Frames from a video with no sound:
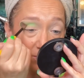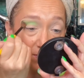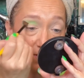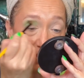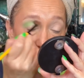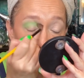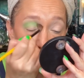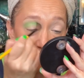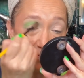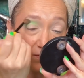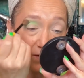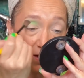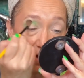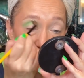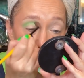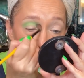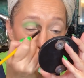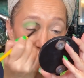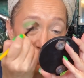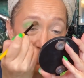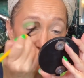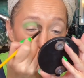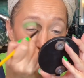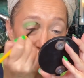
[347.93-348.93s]
They didn't find
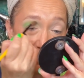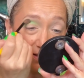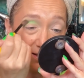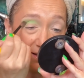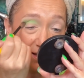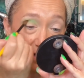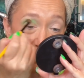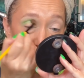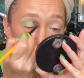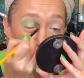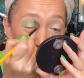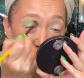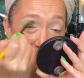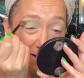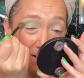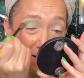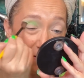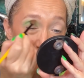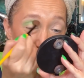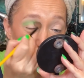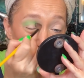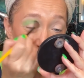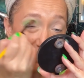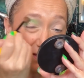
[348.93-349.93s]
anything that
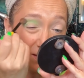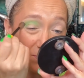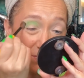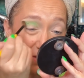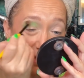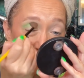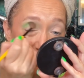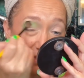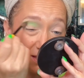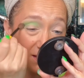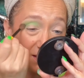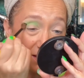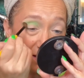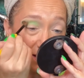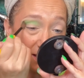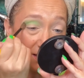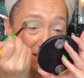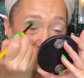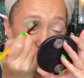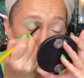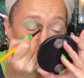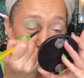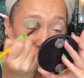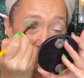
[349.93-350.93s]
makes them think
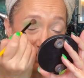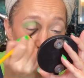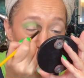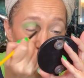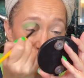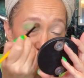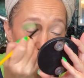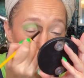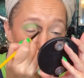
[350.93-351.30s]
it's cancer.